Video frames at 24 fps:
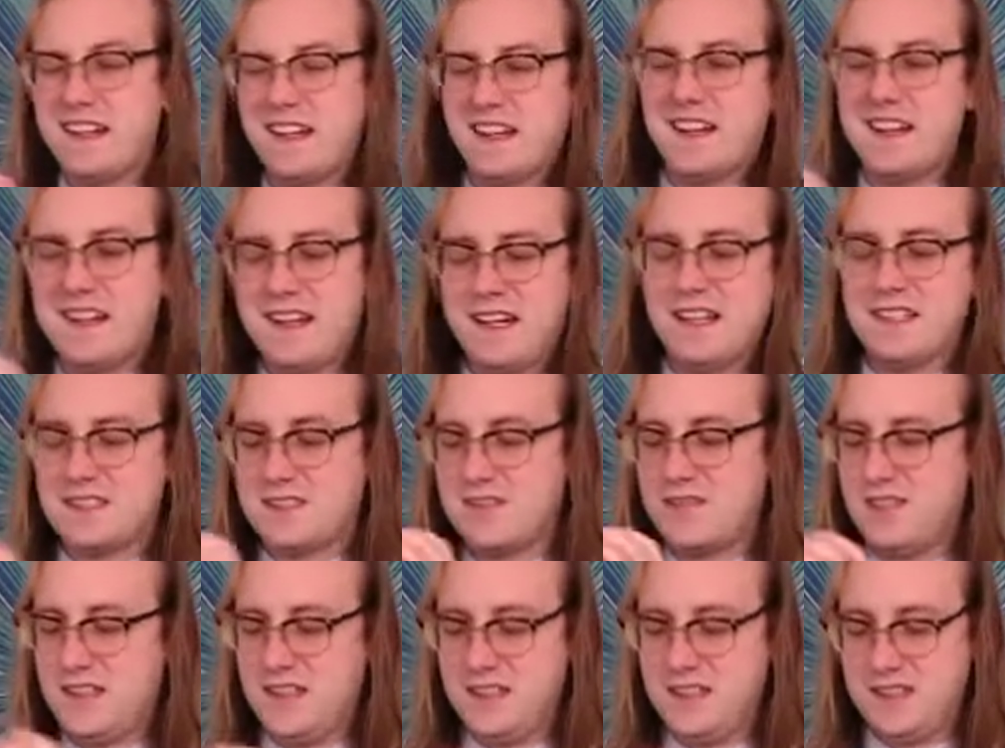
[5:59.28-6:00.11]
That's
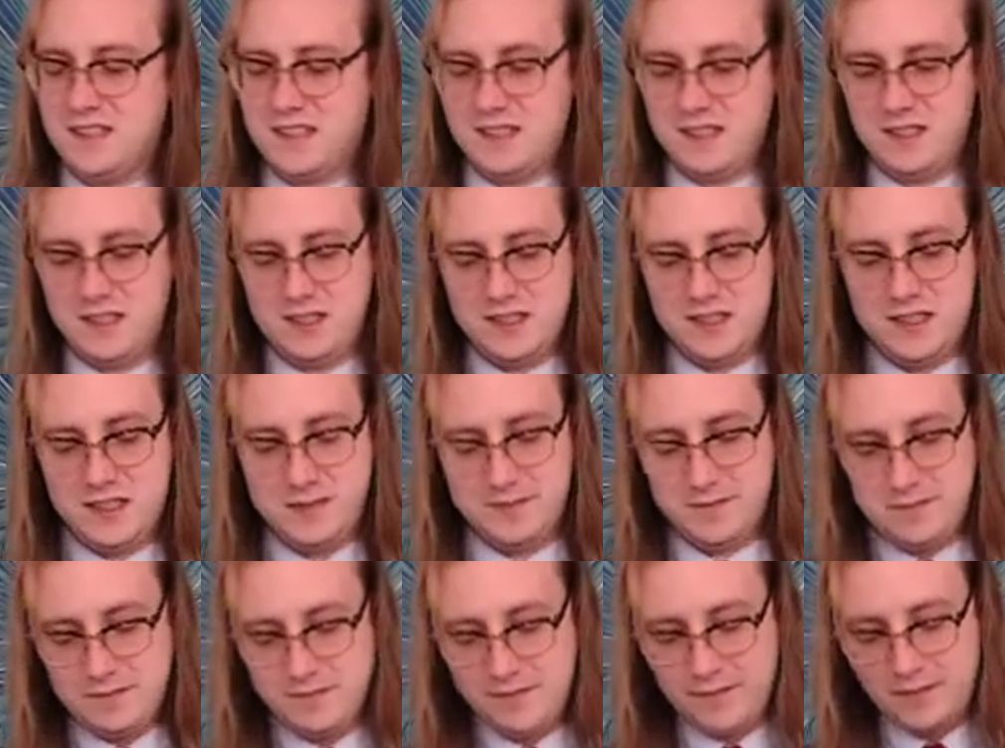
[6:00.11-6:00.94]
feeling good.
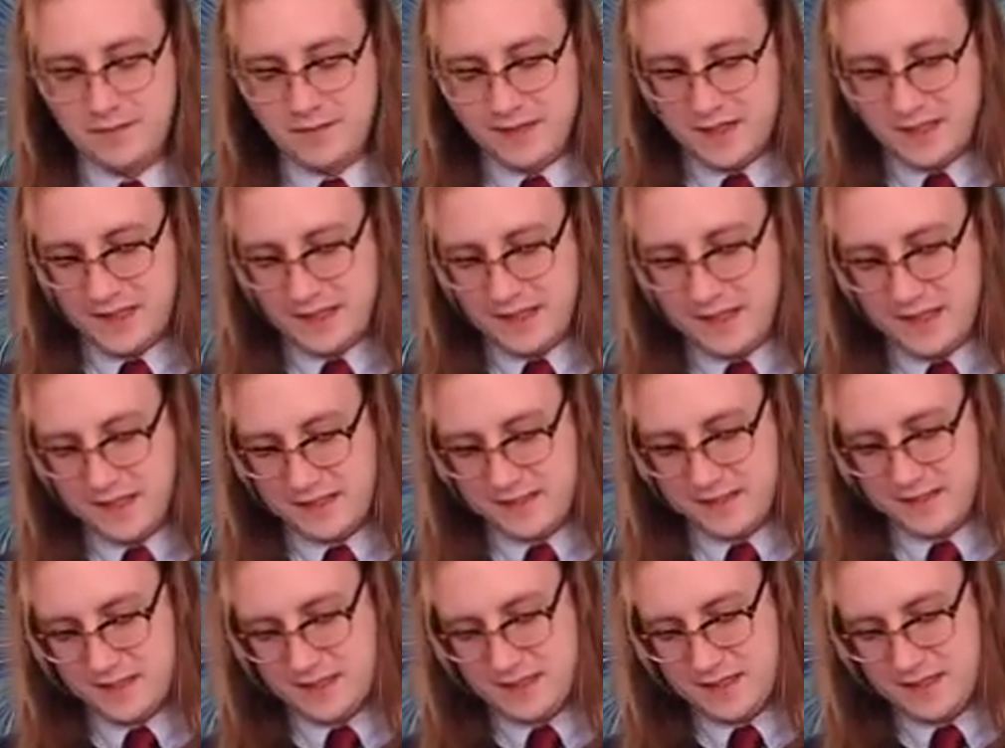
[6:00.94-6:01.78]

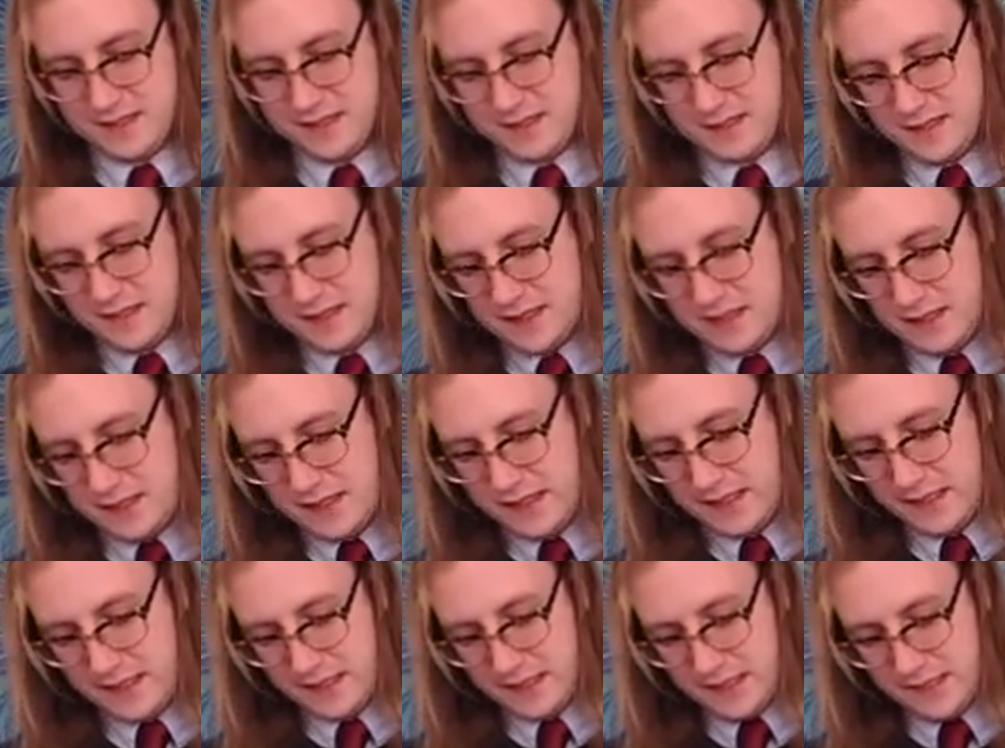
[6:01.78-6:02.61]
Excellent.
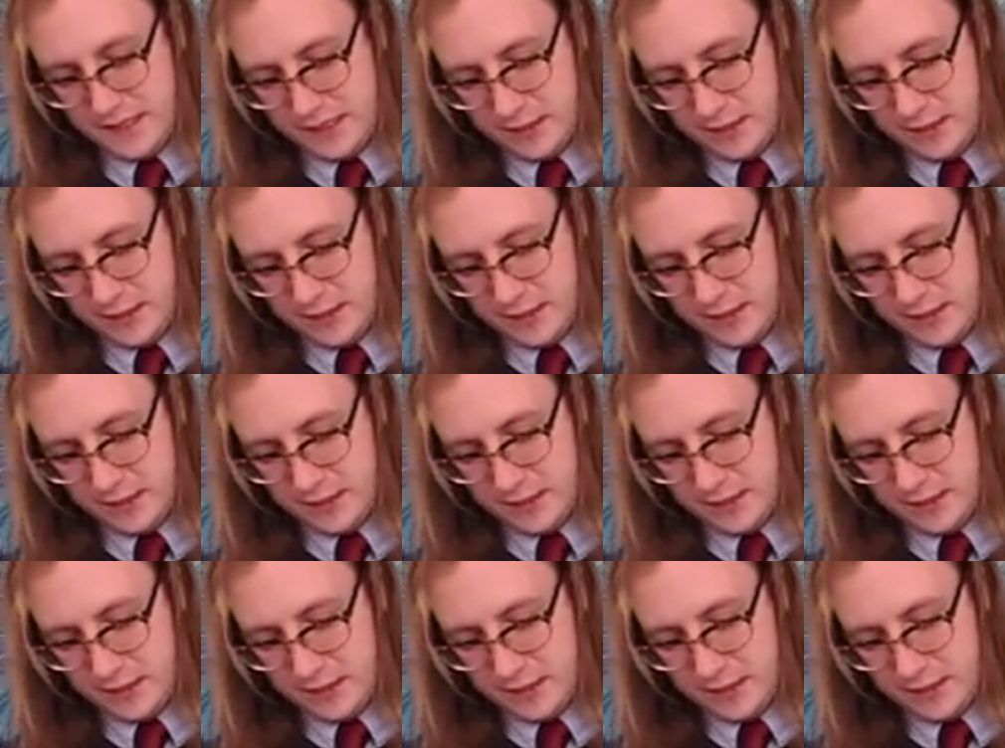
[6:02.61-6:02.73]
And now